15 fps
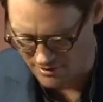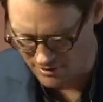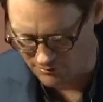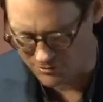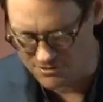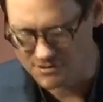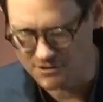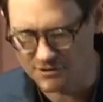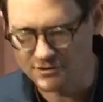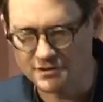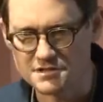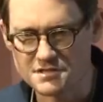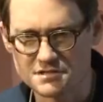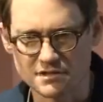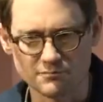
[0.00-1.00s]
And we're
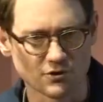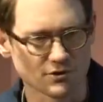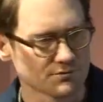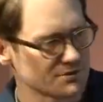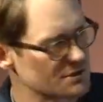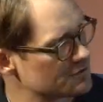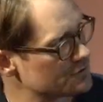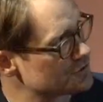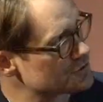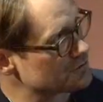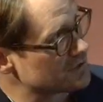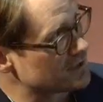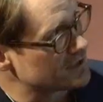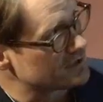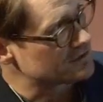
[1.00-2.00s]
starting to see more research
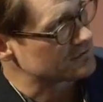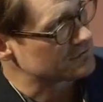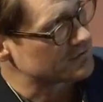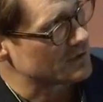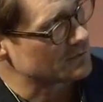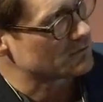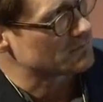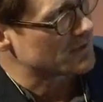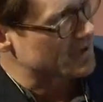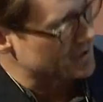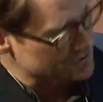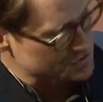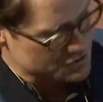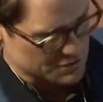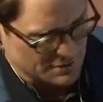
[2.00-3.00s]
related to
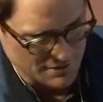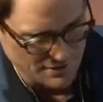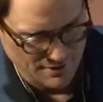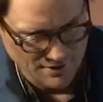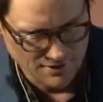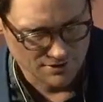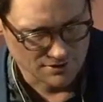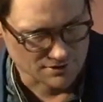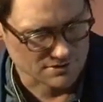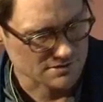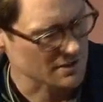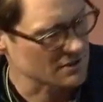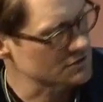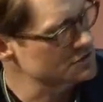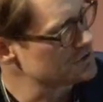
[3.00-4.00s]
fibromyalgia,
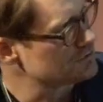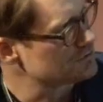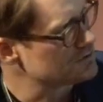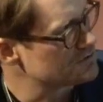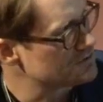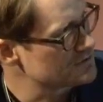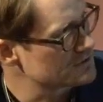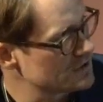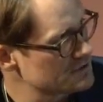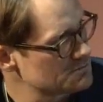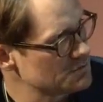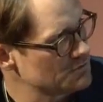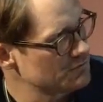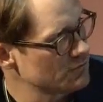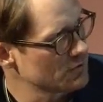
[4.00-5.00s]
causalgia, as was
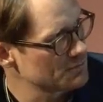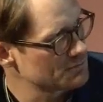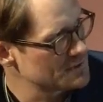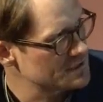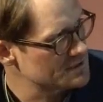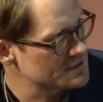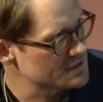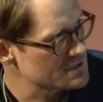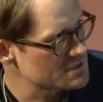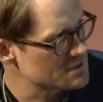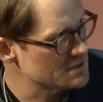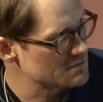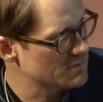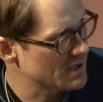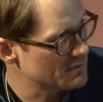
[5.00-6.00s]
discussed before,
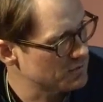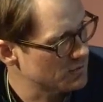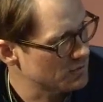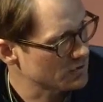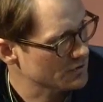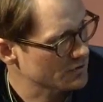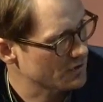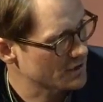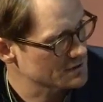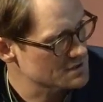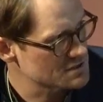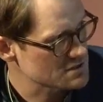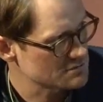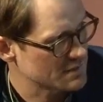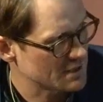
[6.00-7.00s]
PTSD, bipolar,
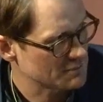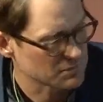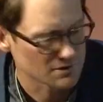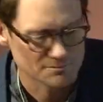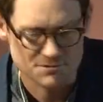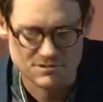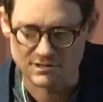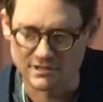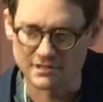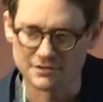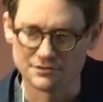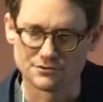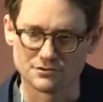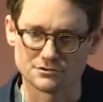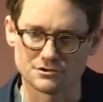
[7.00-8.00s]
autism, epilepsy,
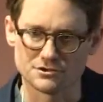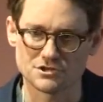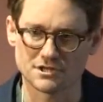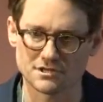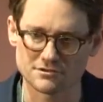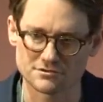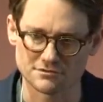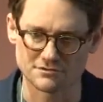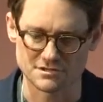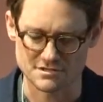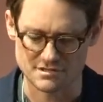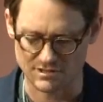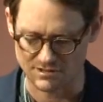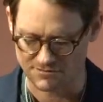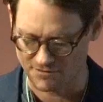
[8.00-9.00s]
and neurodegenerative
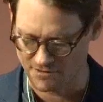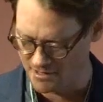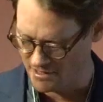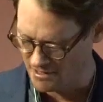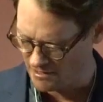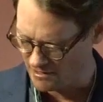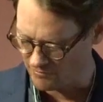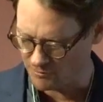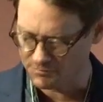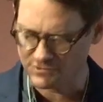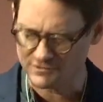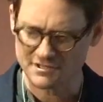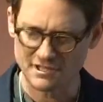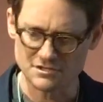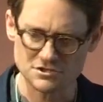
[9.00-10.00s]
disease, of a
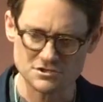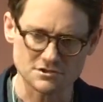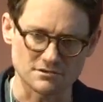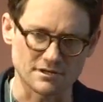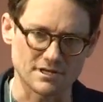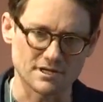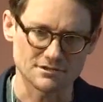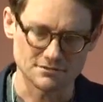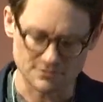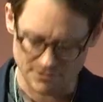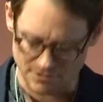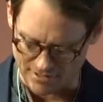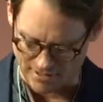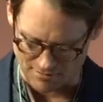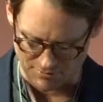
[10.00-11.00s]
potential
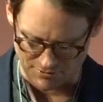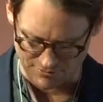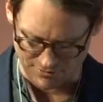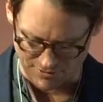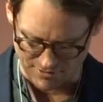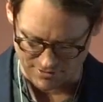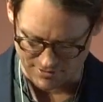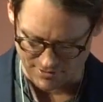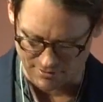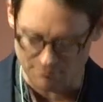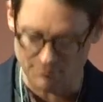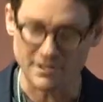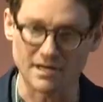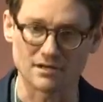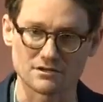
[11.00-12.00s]
endocannabinoid
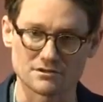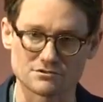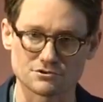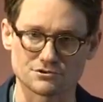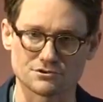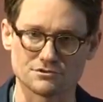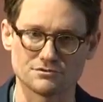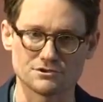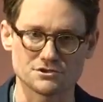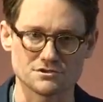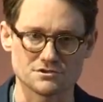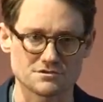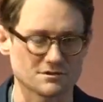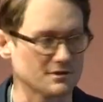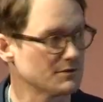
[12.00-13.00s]
imbalance or
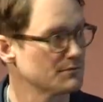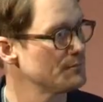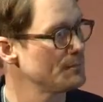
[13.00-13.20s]
deficiency.